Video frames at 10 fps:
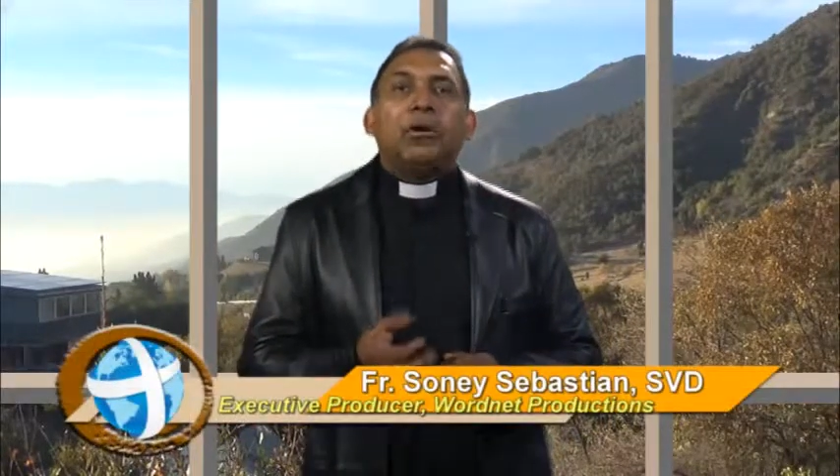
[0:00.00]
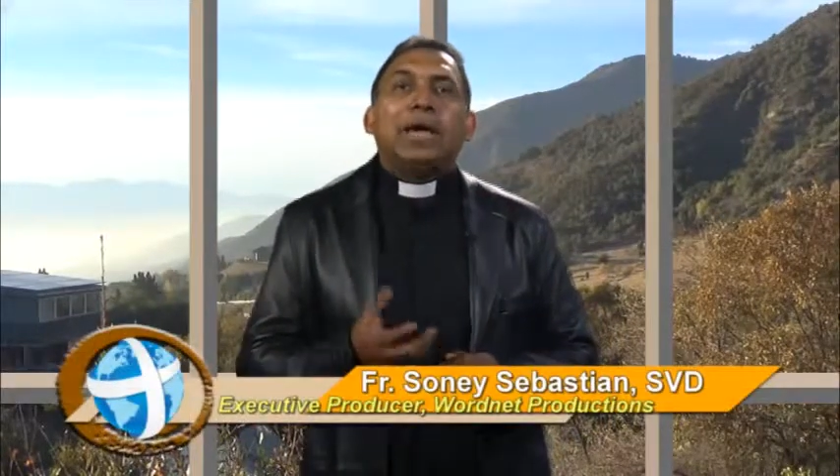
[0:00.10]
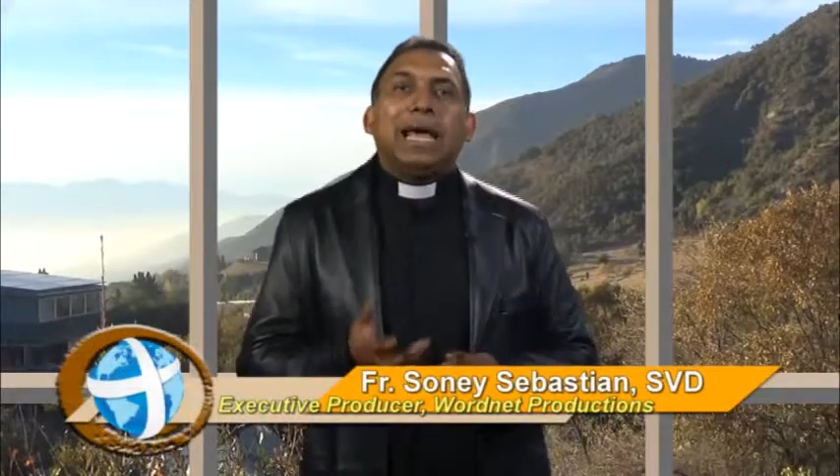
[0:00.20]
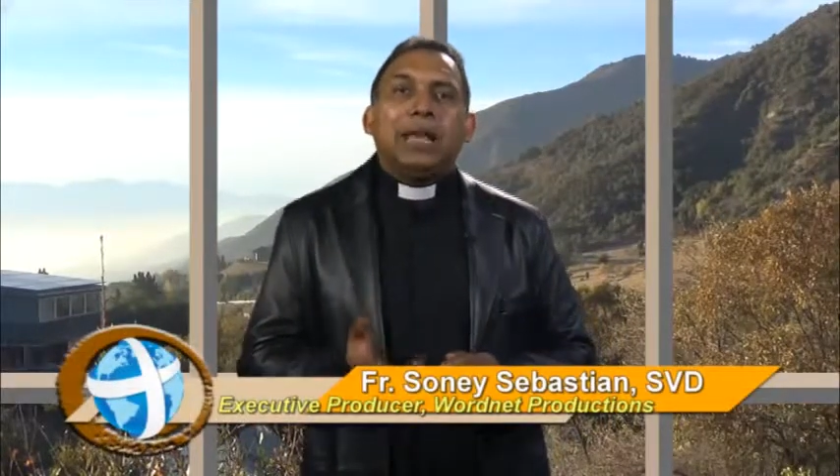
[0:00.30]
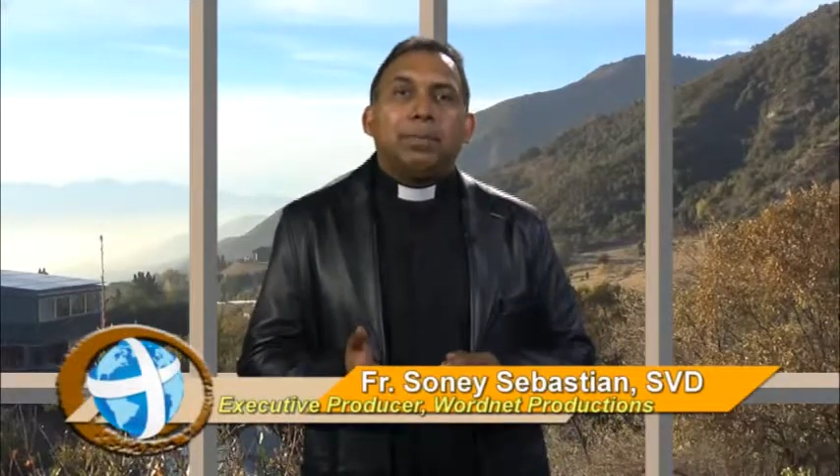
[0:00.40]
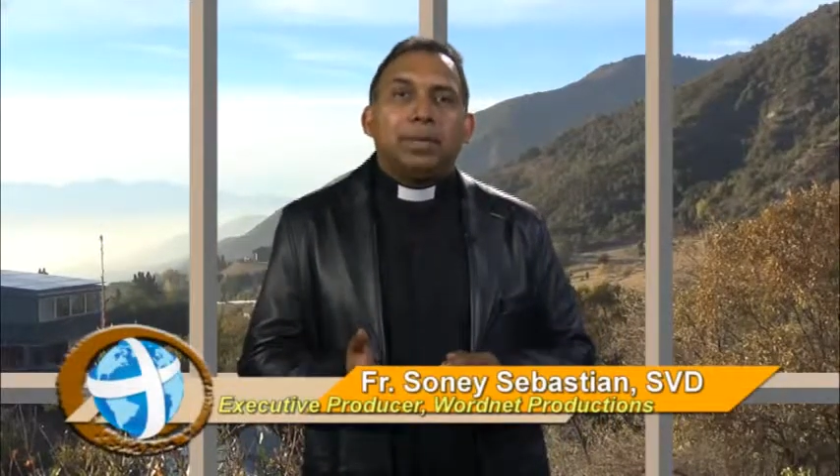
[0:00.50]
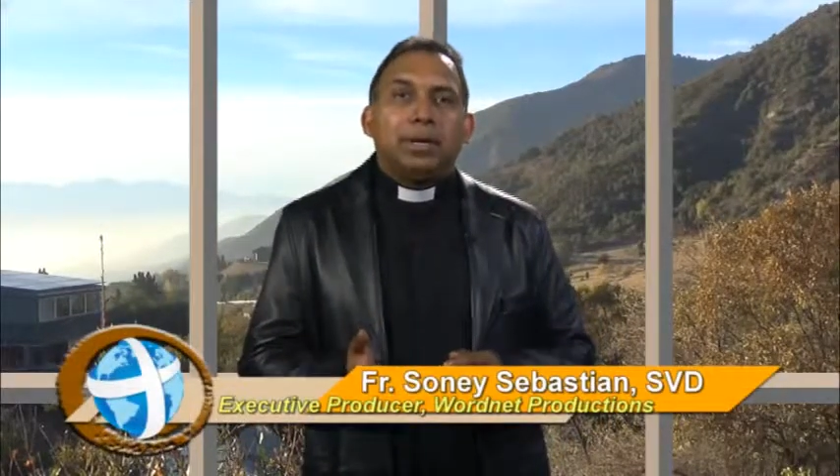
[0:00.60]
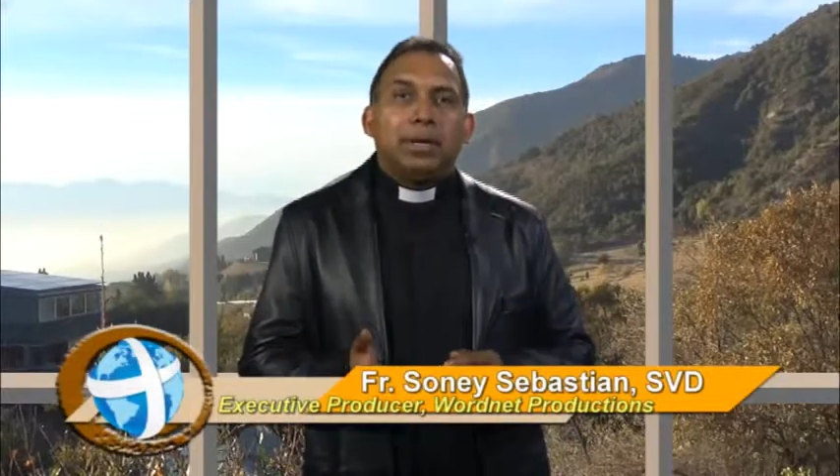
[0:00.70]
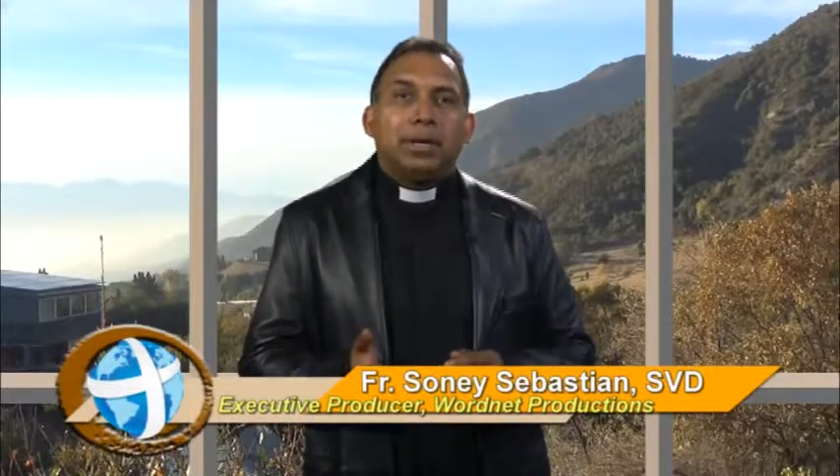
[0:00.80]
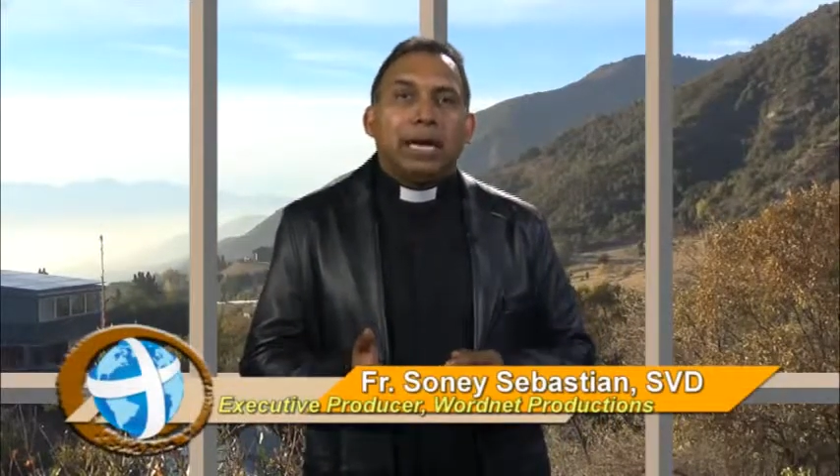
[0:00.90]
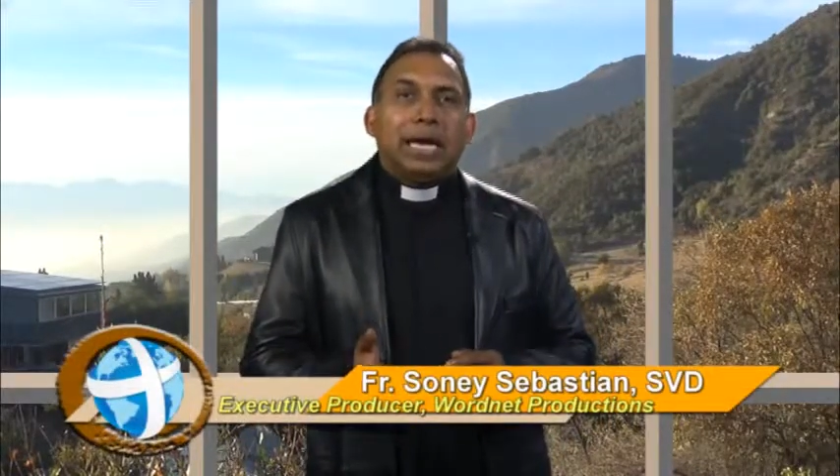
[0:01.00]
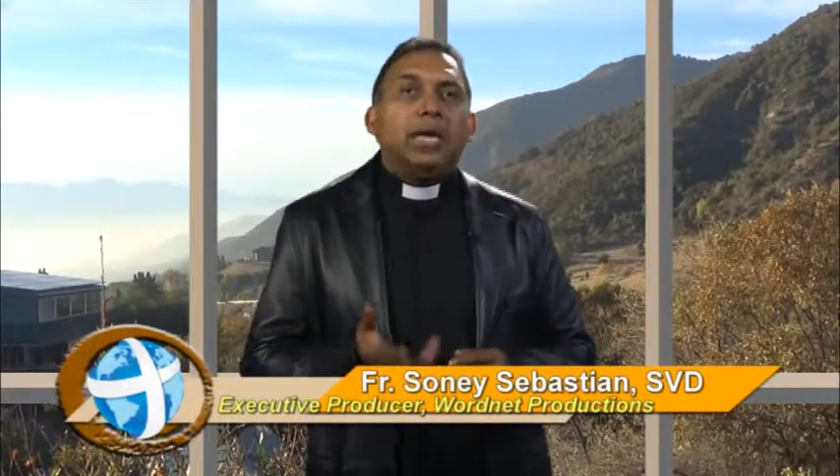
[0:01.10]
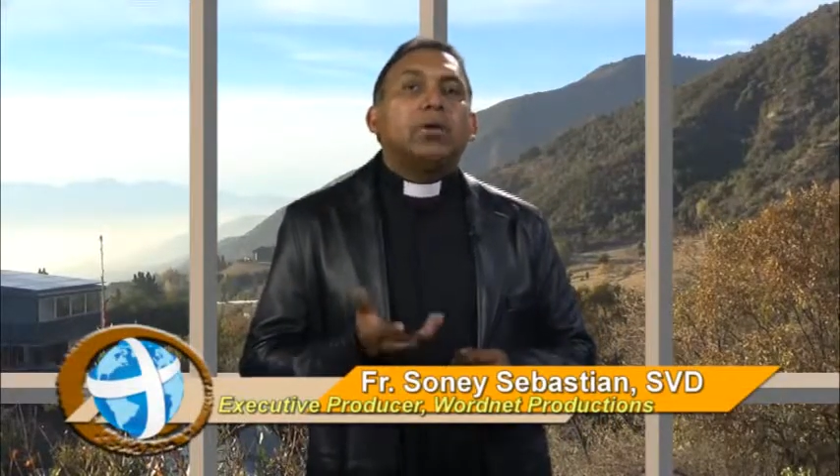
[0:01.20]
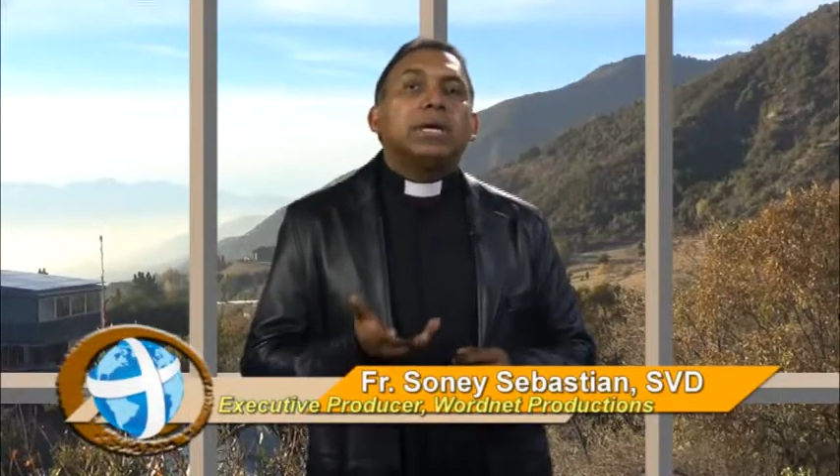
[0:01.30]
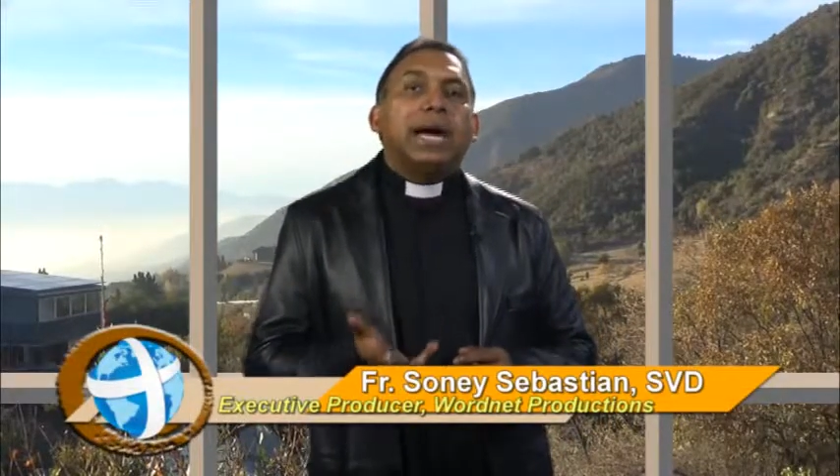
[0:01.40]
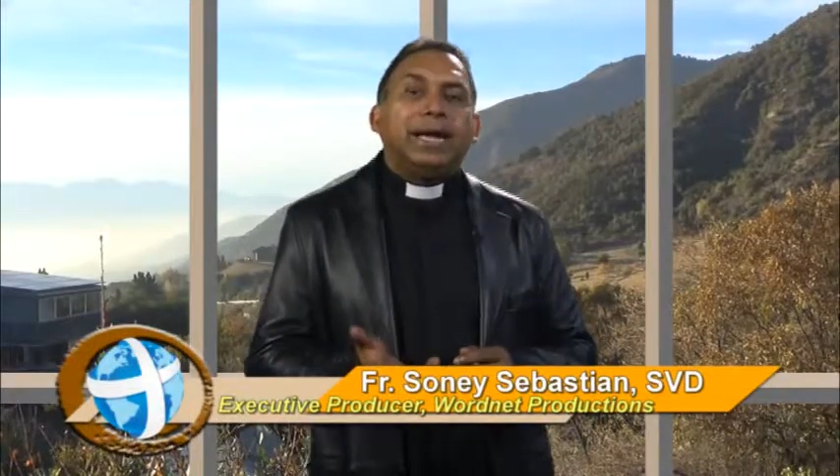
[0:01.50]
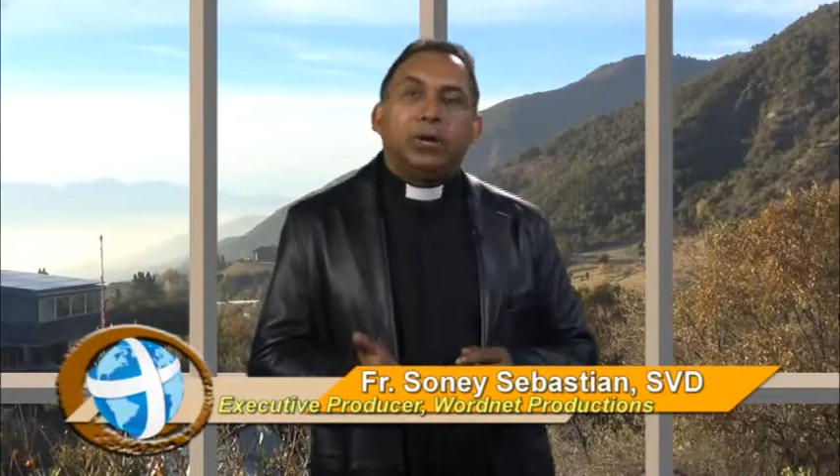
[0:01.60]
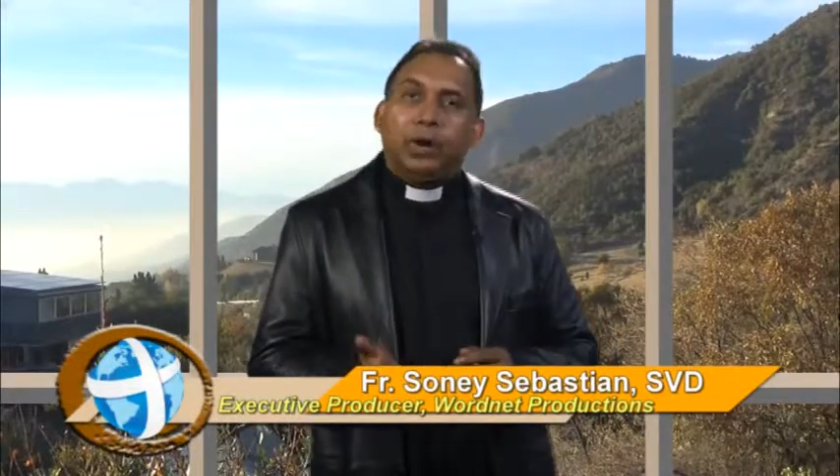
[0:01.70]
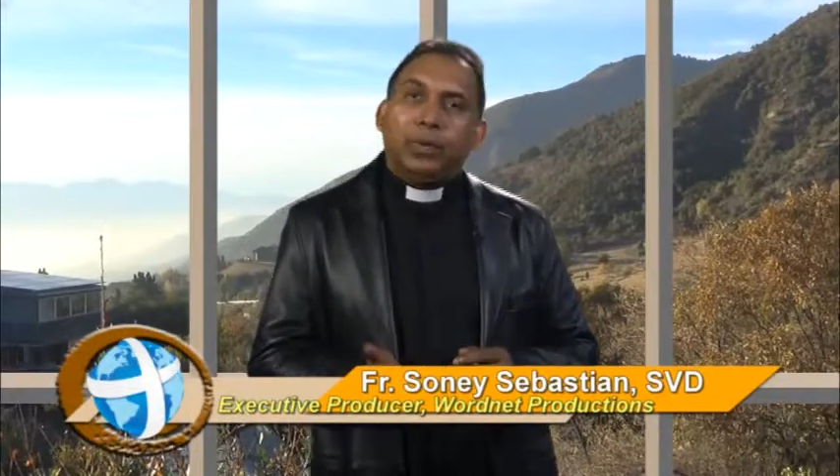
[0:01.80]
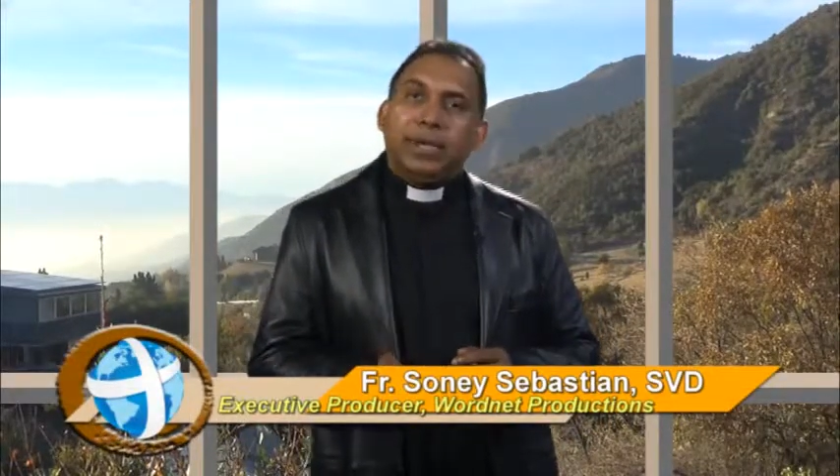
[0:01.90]
help and our guide
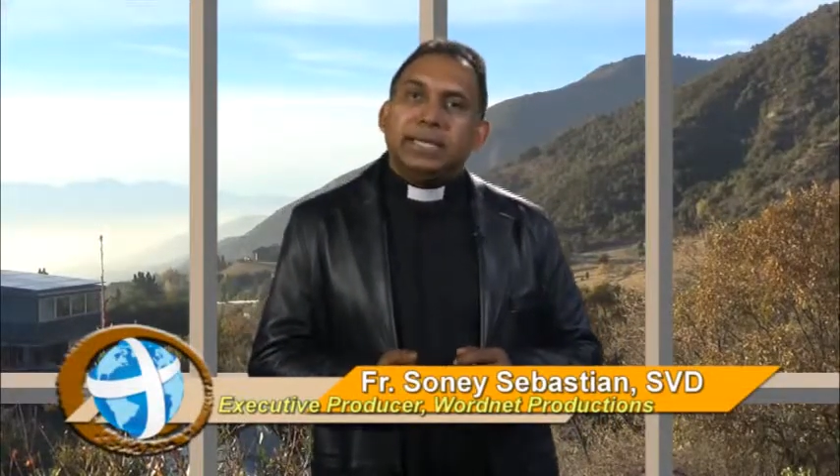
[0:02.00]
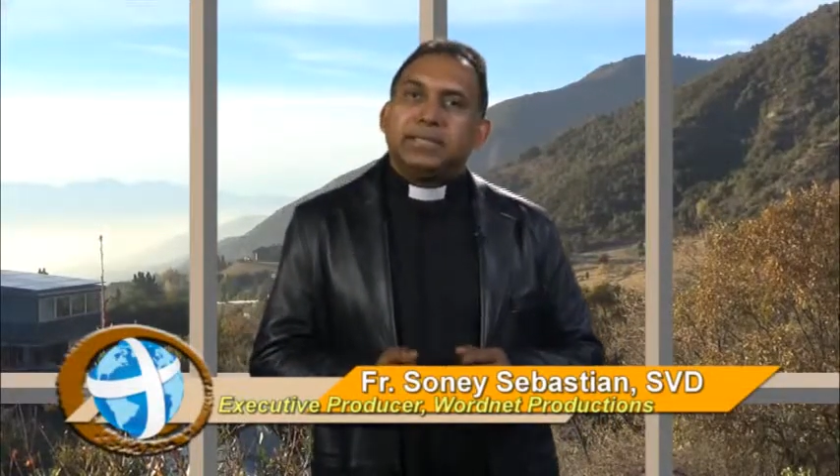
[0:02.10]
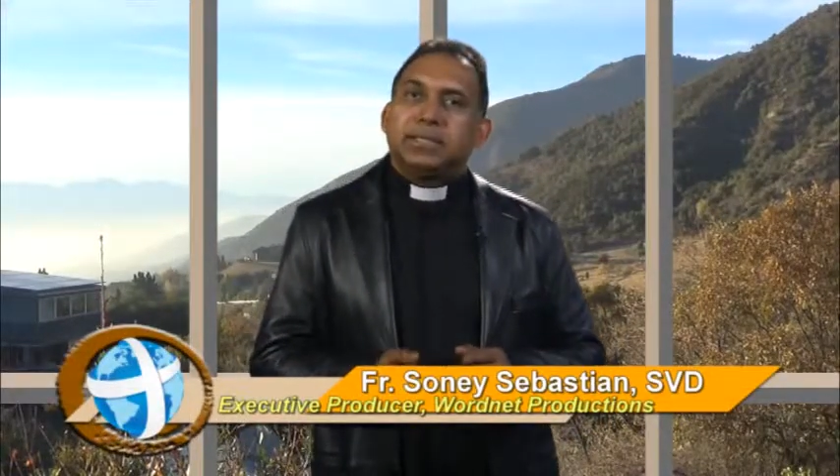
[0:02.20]
always,